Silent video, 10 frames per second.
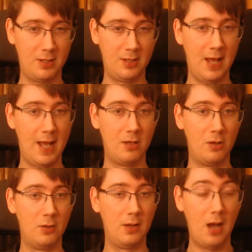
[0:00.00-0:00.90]

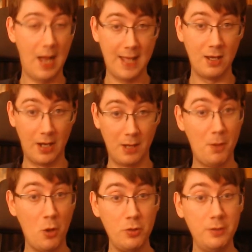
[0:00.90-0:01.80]
AI
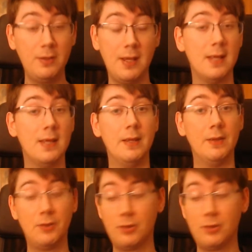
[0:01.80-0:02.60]
opponent is